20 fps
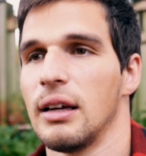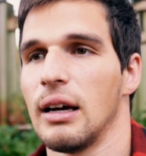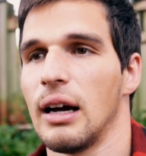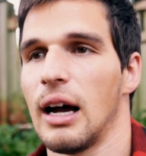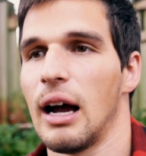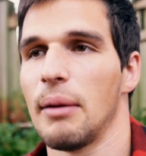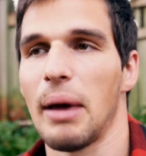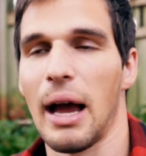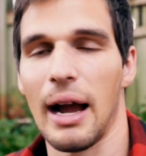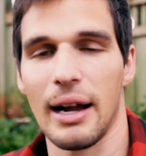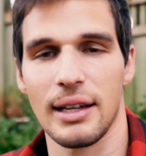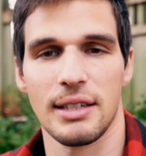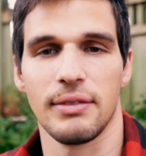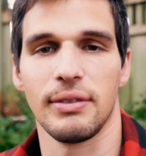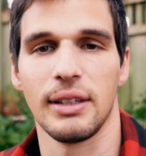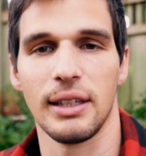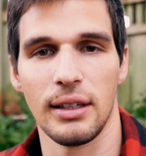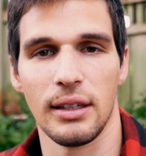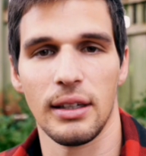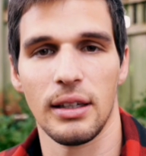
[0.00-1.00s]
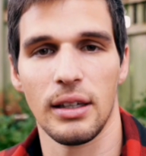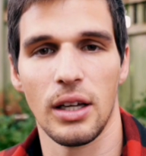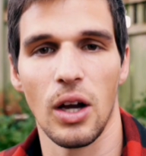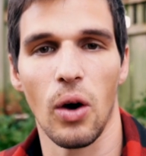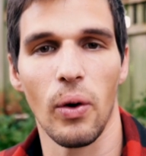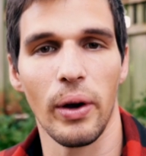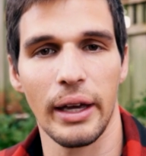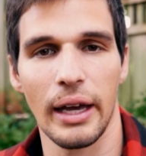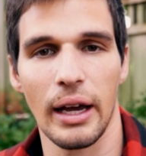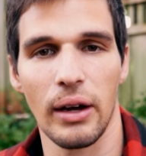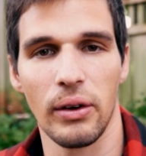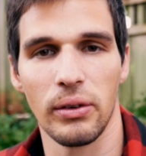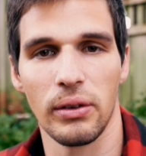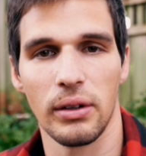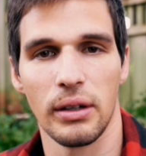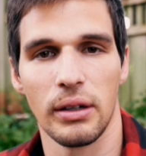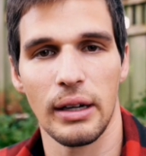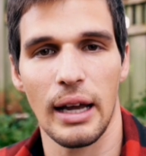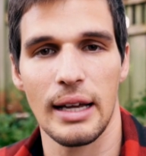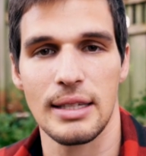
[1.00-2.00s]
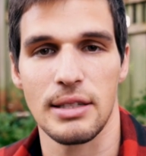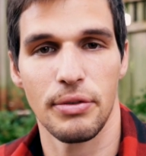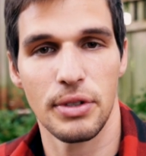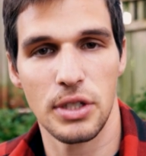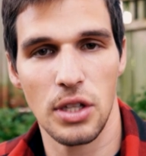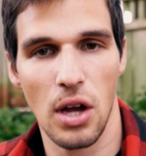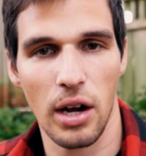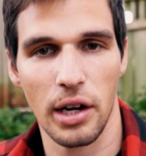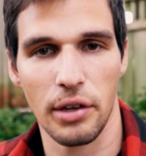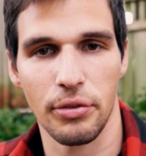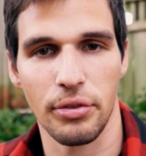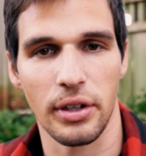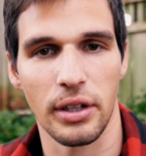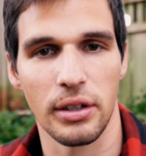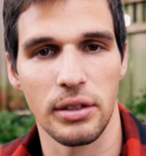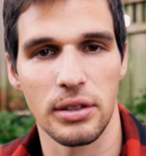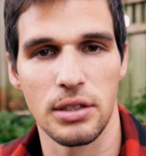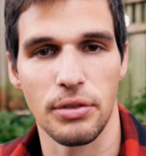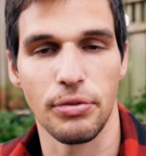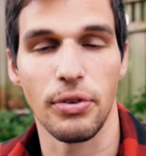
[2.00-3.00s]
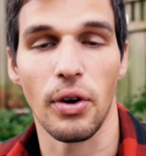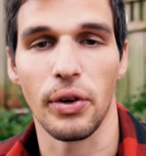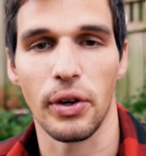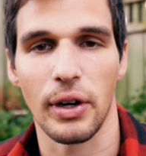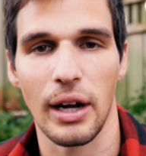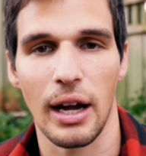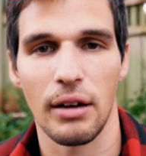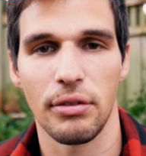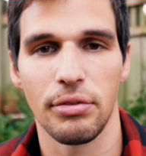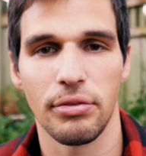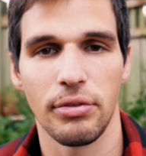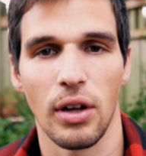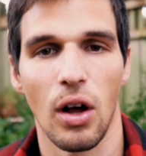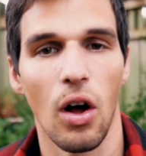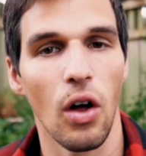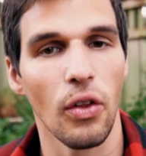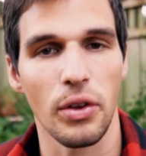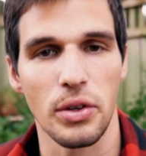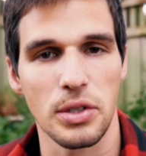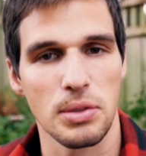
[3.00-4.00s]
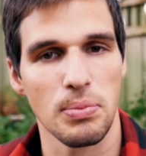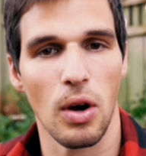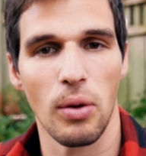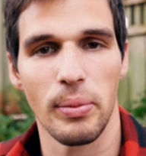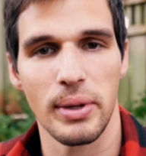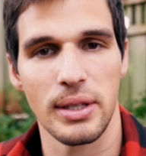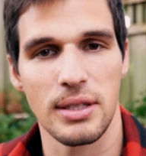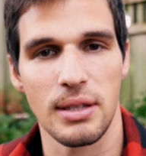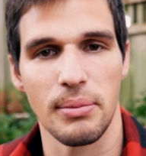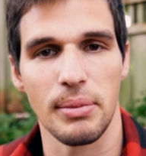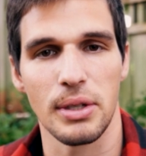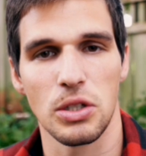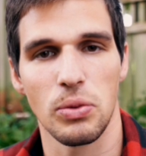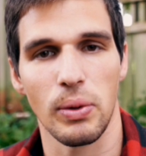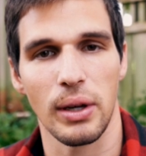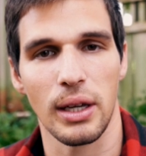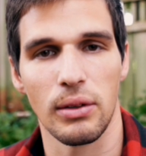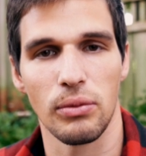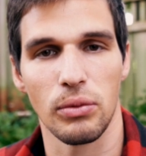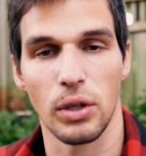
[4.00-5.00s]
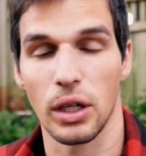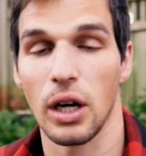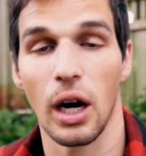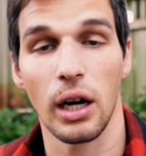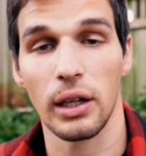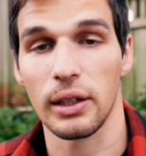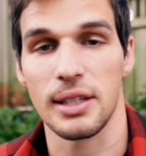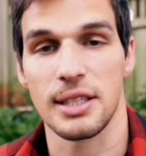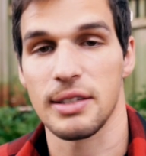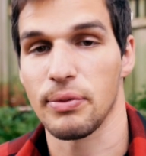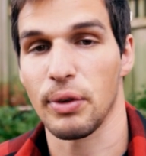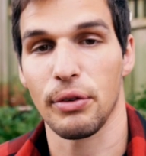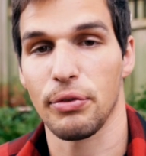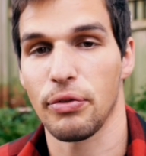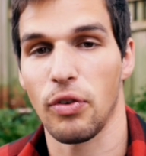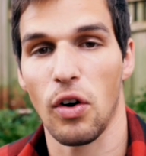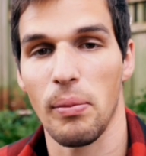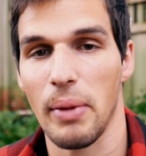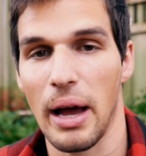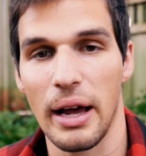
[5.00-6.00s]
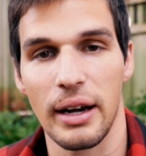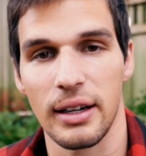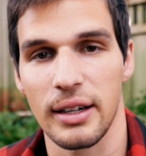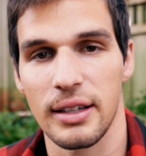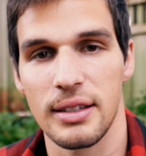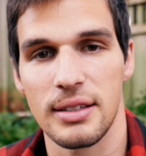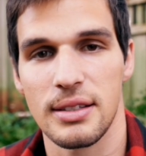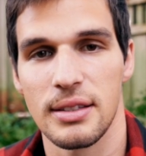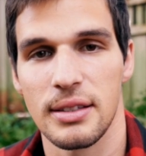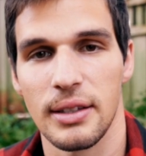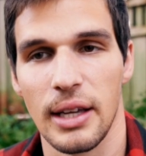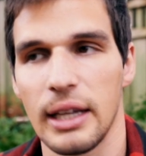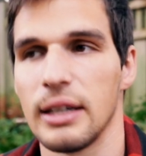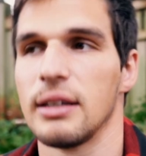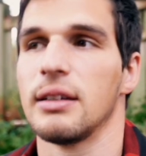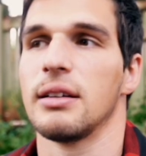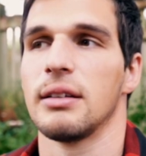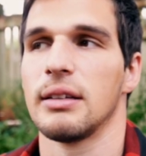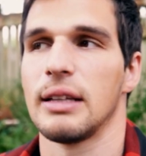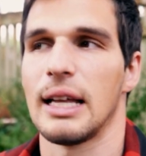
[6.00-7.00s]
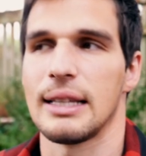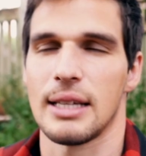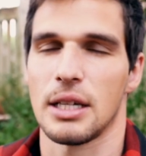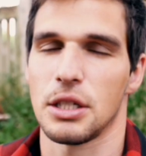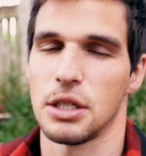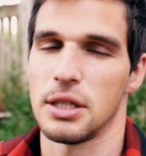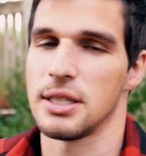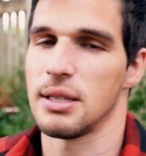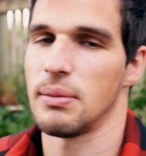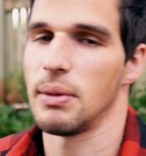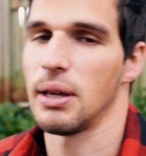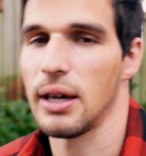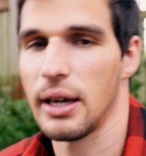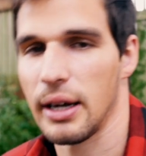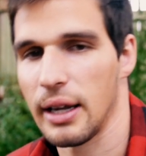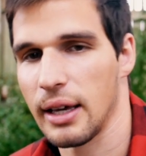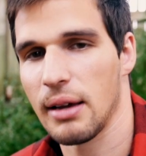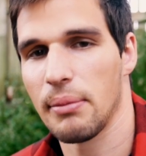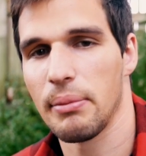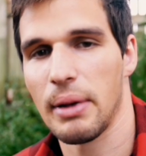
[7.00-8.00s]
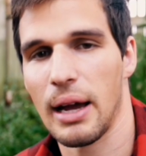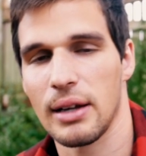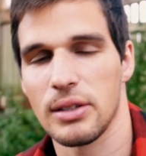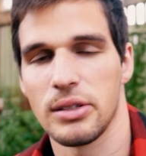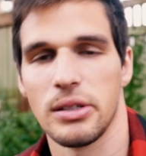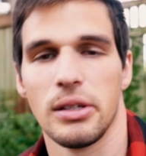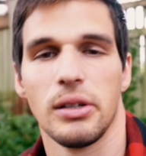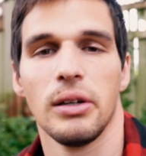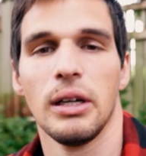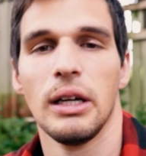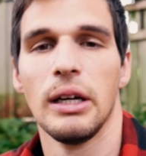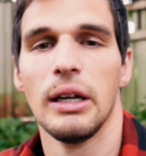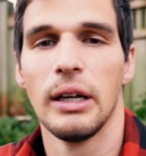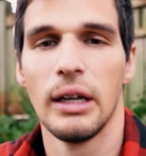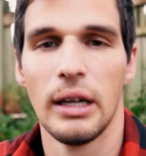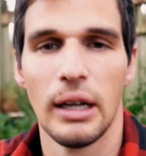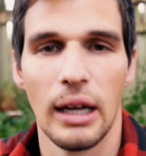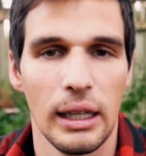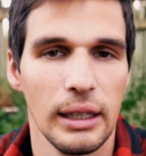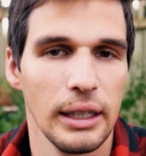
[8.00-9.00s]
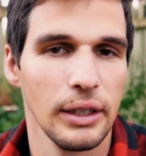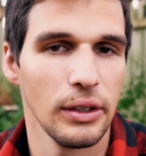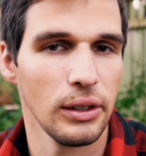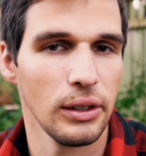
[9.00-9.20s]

I'm actively going out as a photographer to photograph all those moments in between, regardless of what format it is. And that's actually something I'm going to come back to a little